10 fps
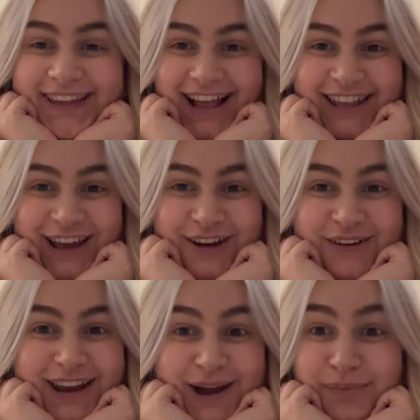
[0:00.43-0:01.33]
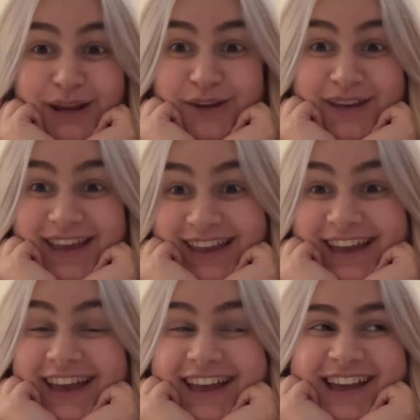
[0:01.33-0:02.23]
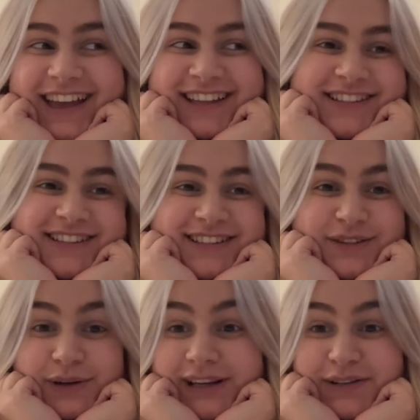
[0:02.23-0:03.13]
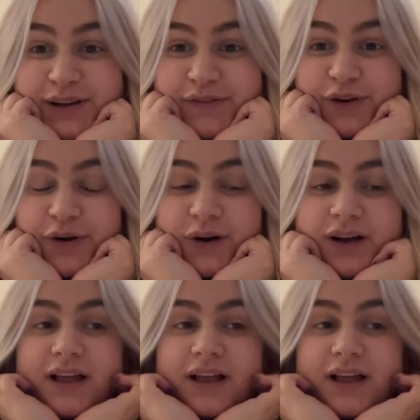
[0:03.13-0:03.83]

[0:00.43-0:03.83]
Hello and Happy New Year! It's 2024.